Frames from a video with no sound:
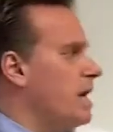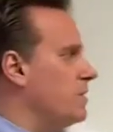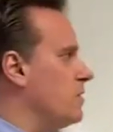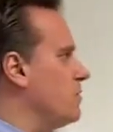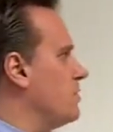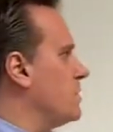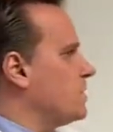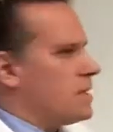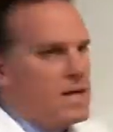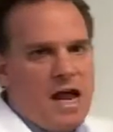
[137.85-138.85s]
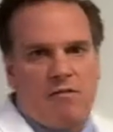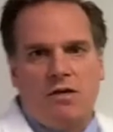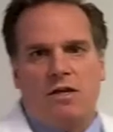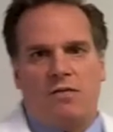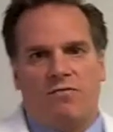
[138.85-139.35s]
And the other thing is that
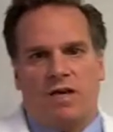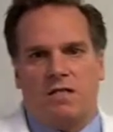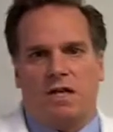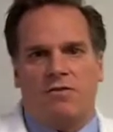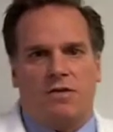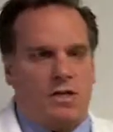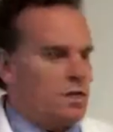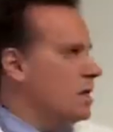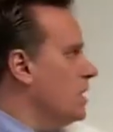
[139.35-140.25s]
everything affects everything.